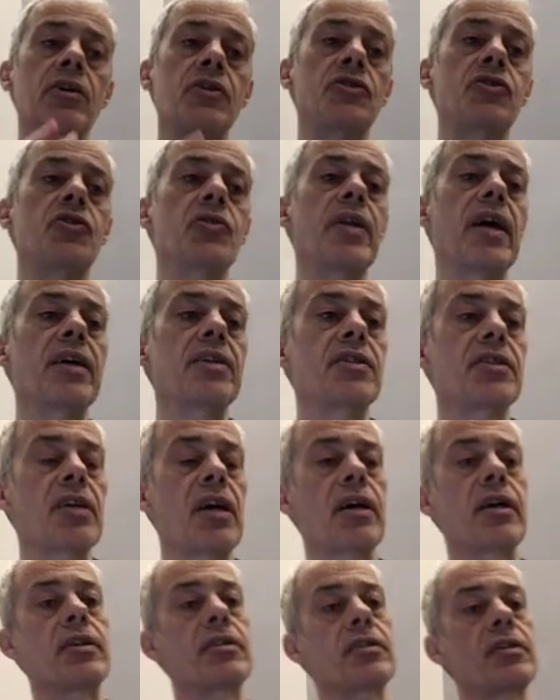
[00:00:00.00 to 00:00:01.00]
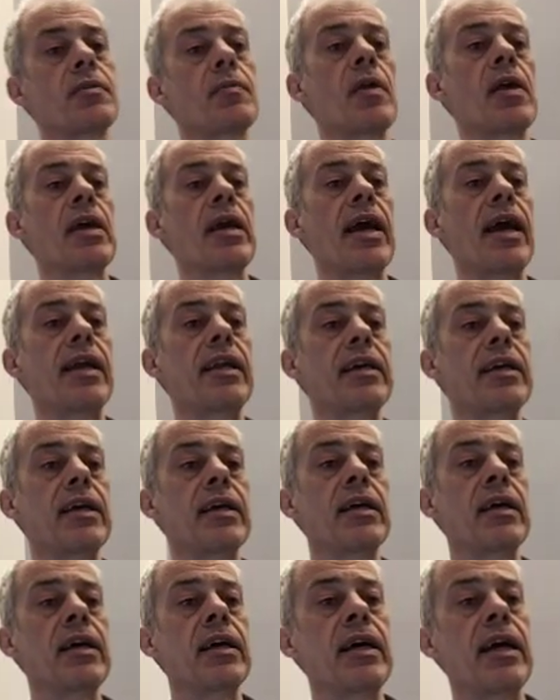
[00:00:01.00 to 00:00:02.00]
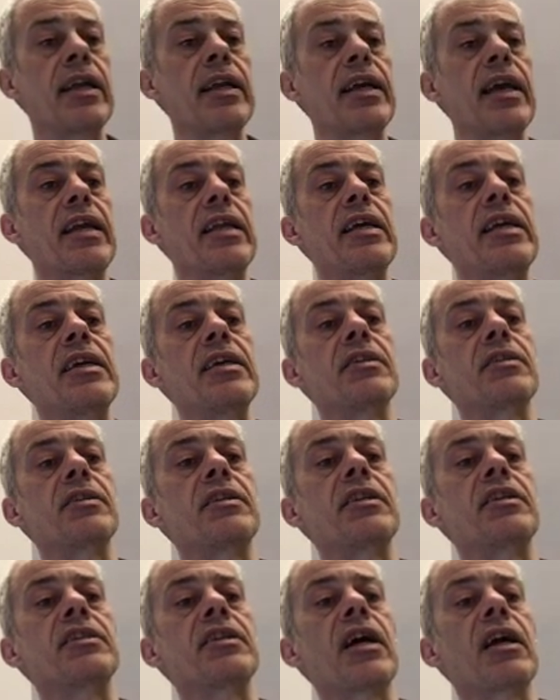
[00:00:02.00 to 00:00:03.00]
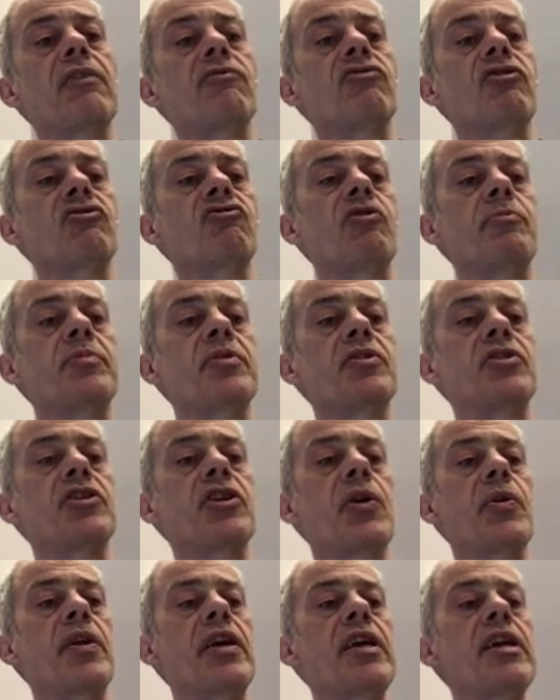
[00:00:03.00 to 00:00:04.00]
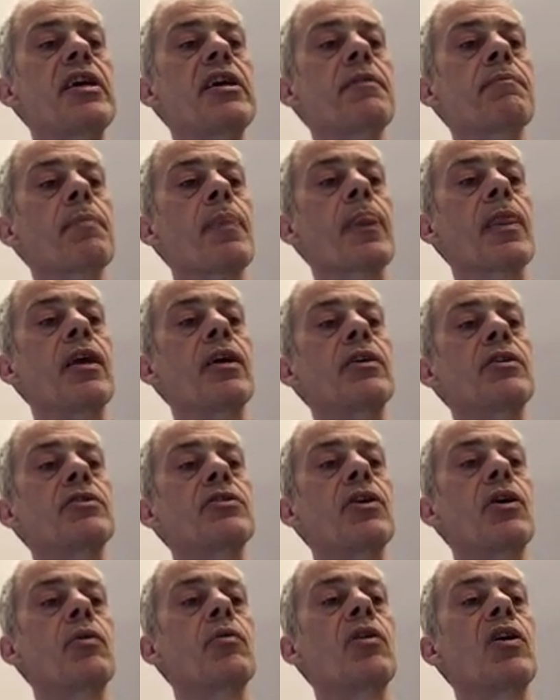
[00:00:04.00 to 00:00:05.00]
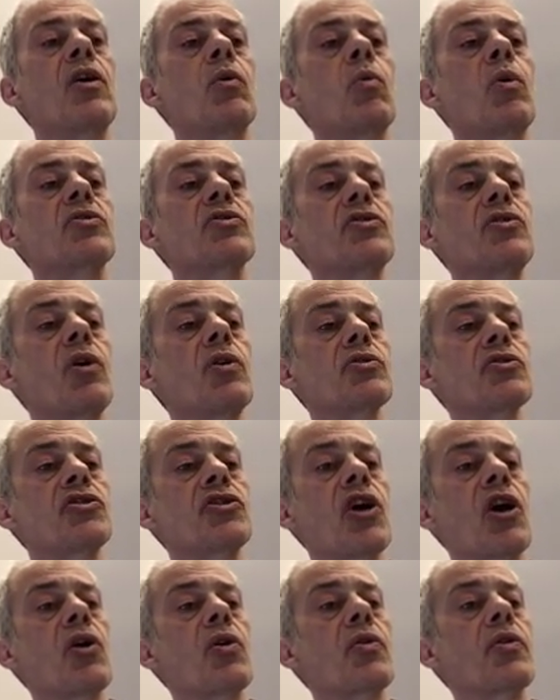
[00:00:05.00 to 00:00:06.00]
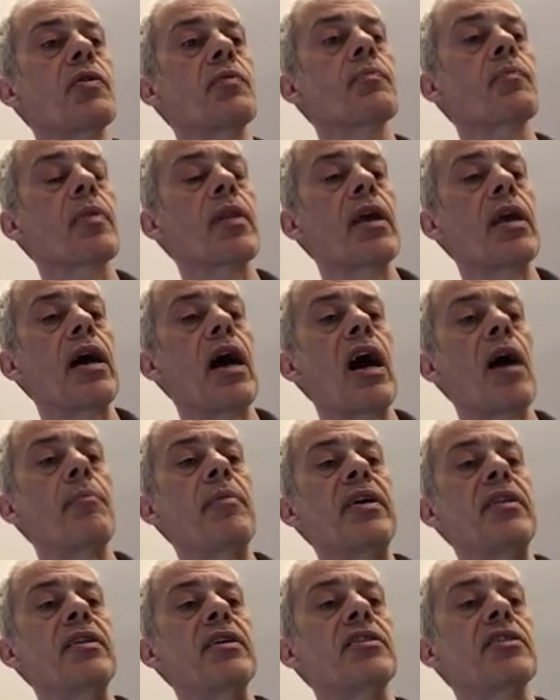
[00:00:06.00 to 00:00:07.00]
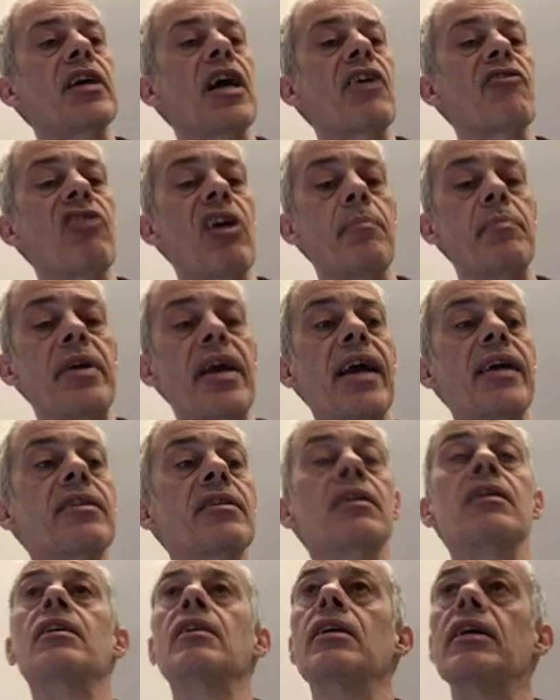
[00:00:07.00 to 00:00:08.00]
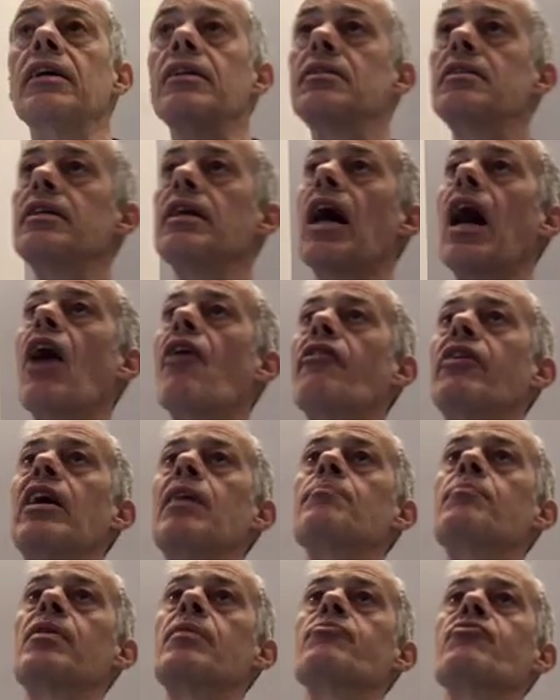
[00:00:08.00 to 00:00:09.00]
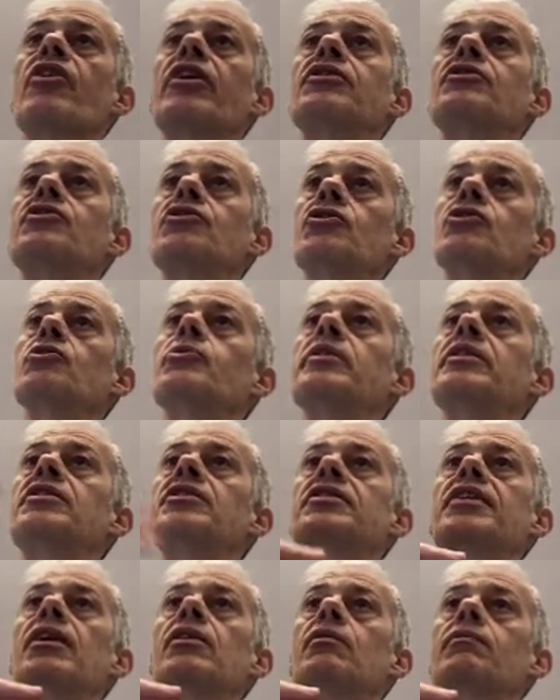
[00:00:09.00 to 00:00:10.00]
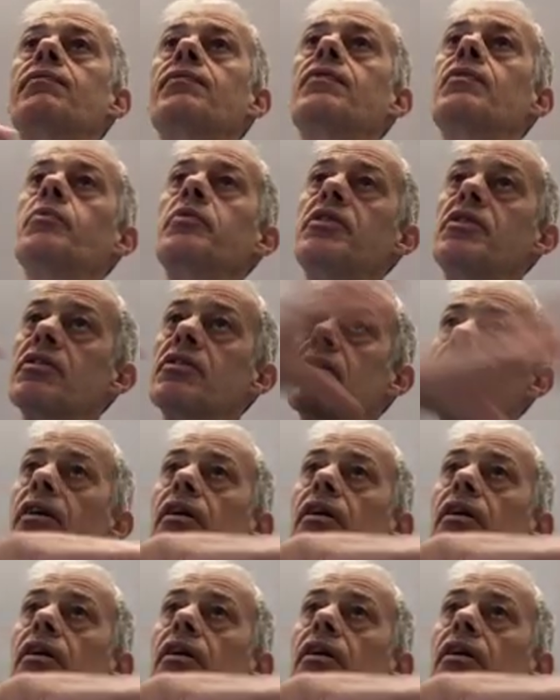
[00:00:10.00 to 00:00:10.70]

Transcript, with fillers: to that site. And, and again, here's the start of transcription shown here. So what's not shown um, in this diagram yet is the RNA polymerase 2 itself, which is going